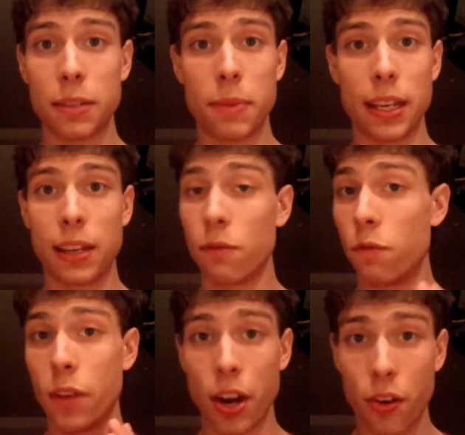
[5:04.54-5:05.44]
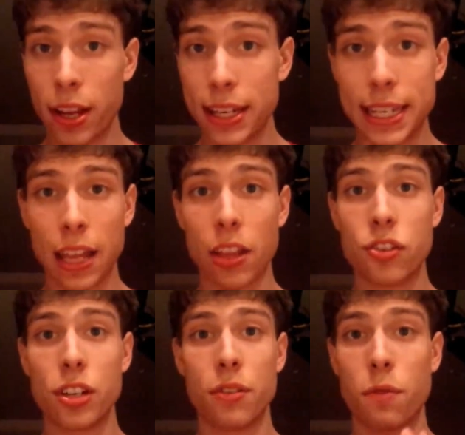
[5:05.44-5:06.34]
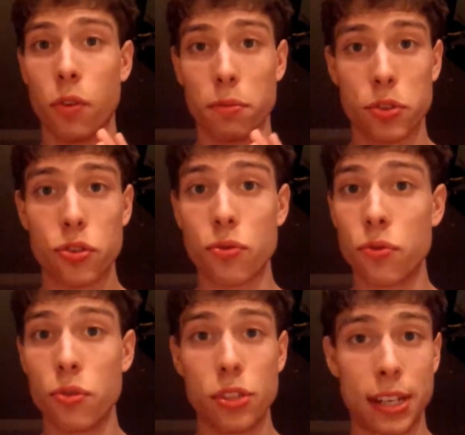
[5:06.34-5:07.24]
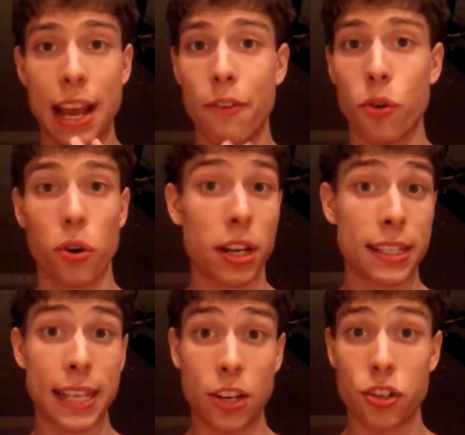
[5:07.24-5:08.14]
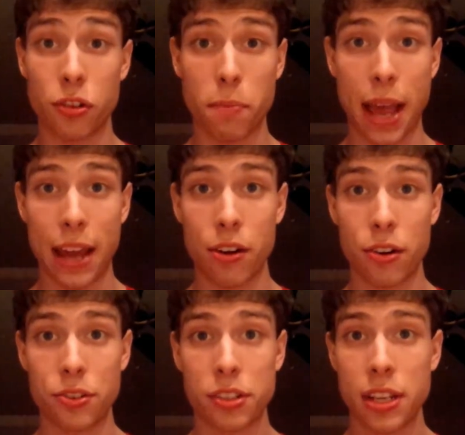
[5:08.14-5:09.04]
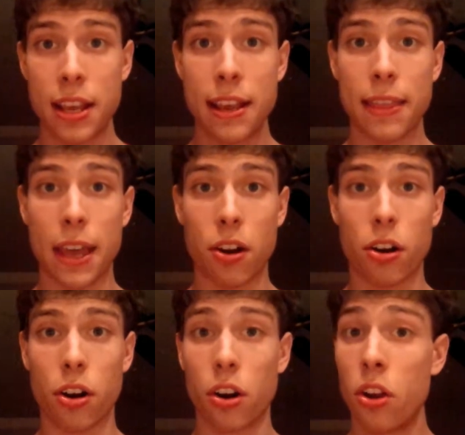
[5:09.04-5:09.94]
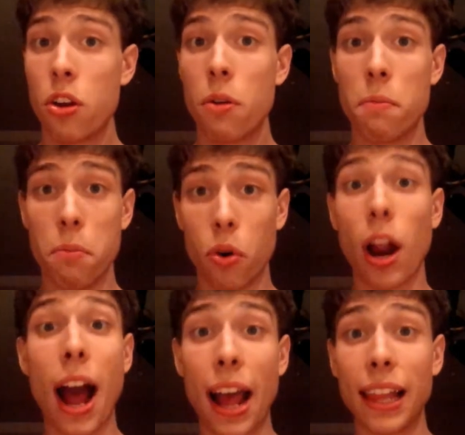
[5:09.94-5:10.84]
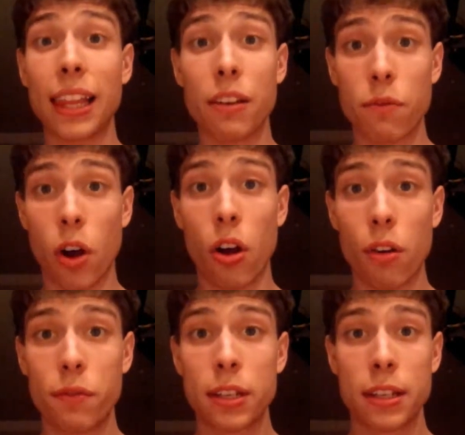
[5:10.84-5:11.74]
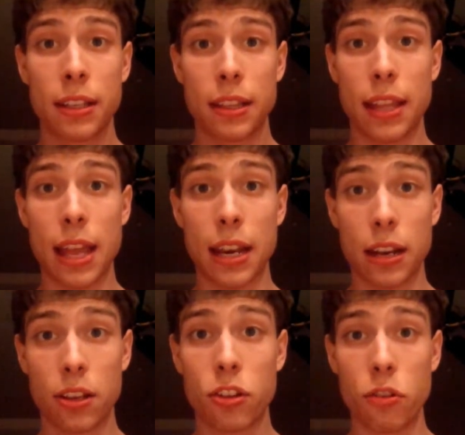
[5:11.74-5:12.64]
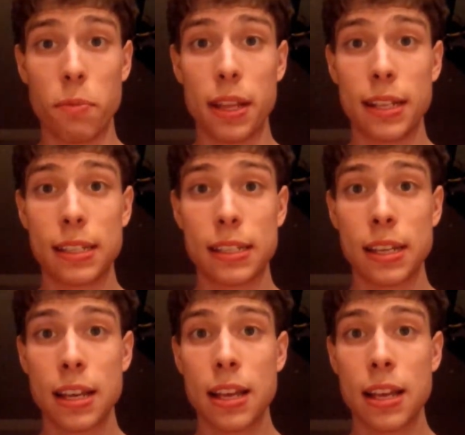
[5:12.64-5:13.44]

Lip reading: to be very intelligent, form schools, and have organizational patterns that are more highly evolved than humans,